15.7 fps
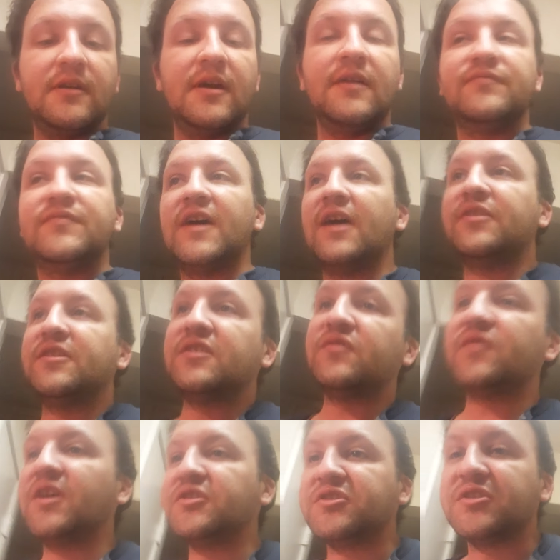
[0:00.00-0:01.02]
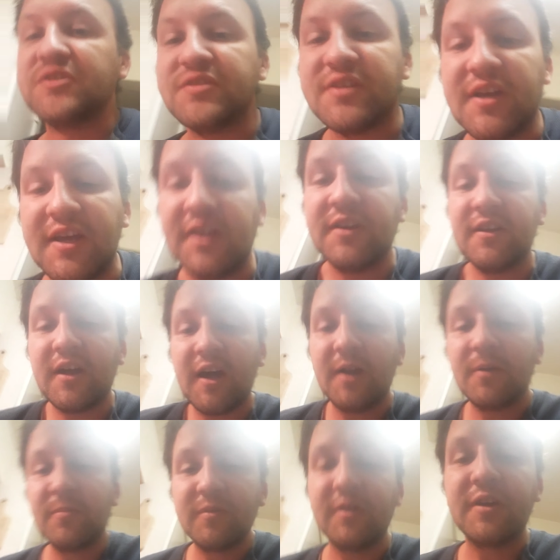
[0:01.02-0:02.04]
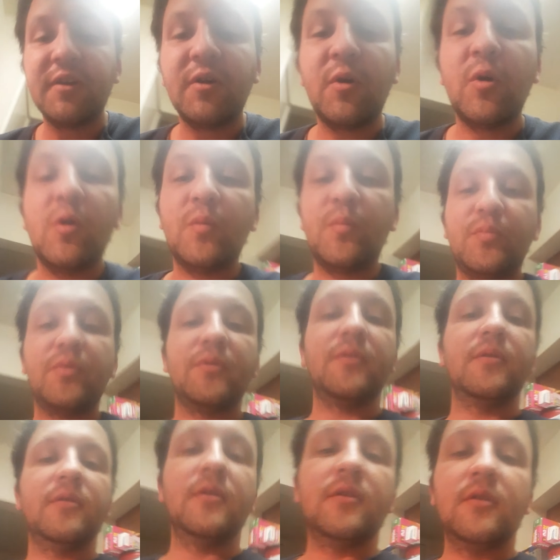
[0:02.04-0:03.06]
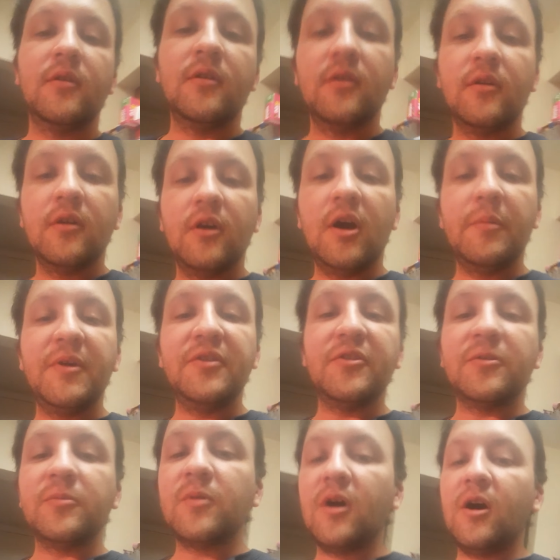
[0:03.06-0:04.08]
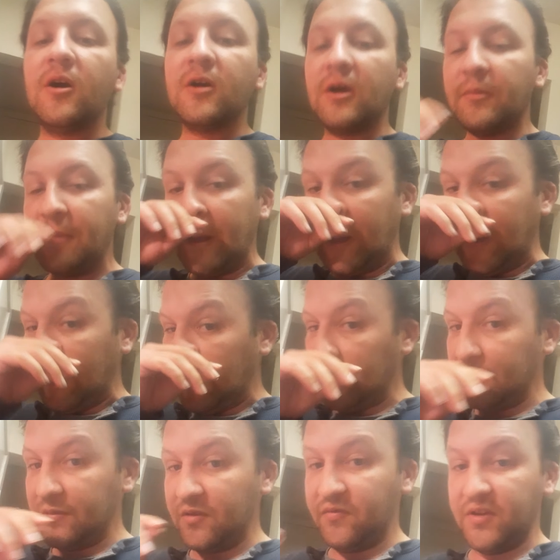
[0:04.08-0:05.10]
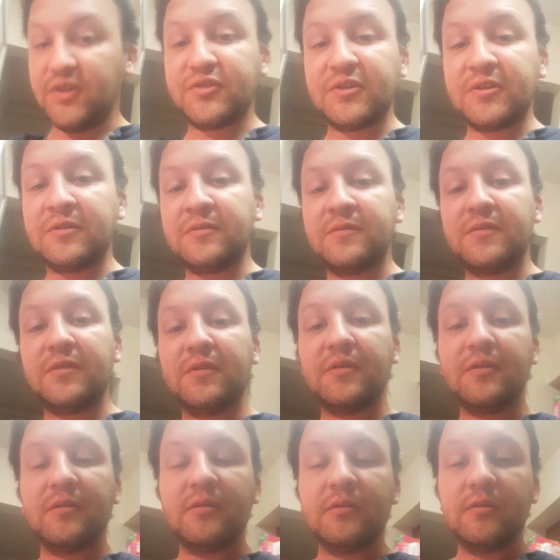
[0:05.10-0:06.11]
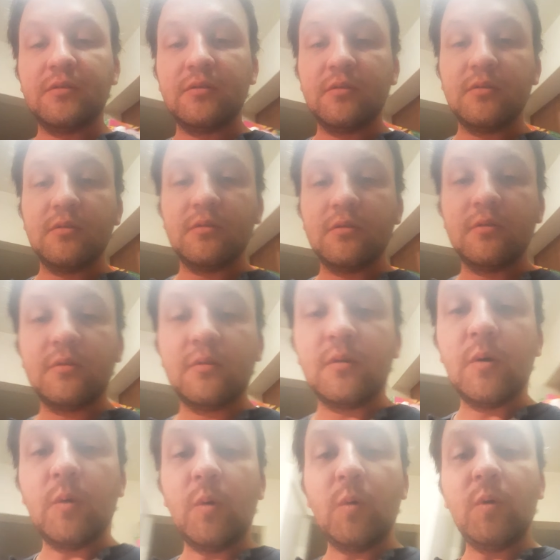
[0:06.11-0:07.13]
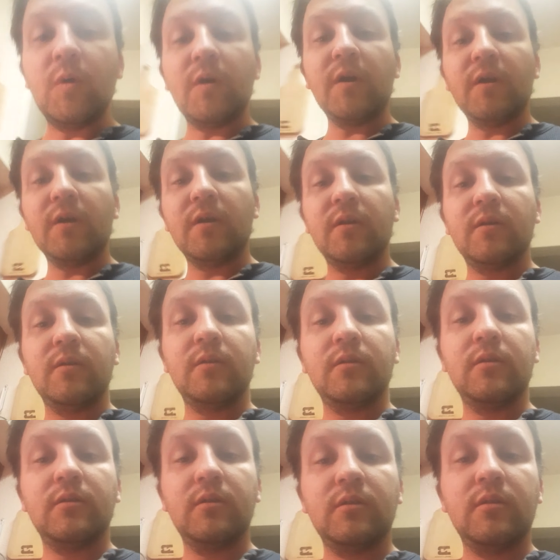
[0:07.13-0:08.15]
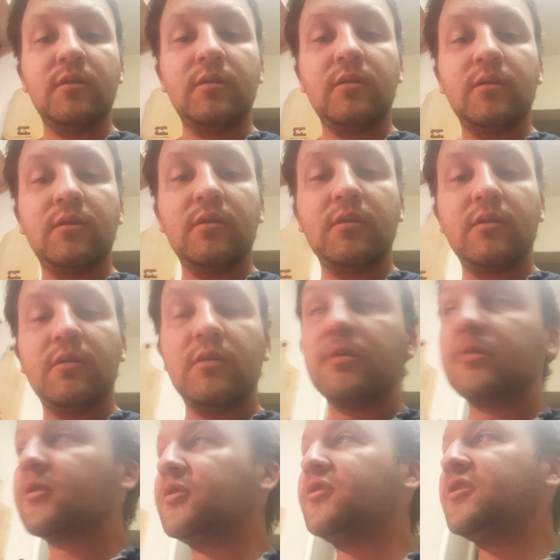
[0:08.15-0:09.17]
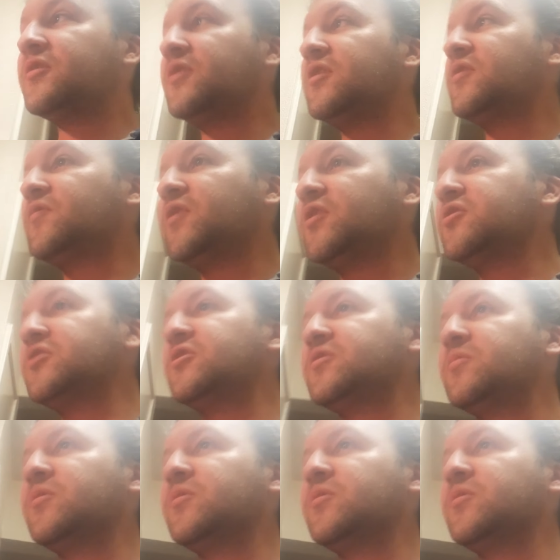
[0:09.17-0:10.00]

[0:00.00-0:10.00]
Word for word: I've had these visions, and I really hope I'm either wrong about the visions, or, because these, these visions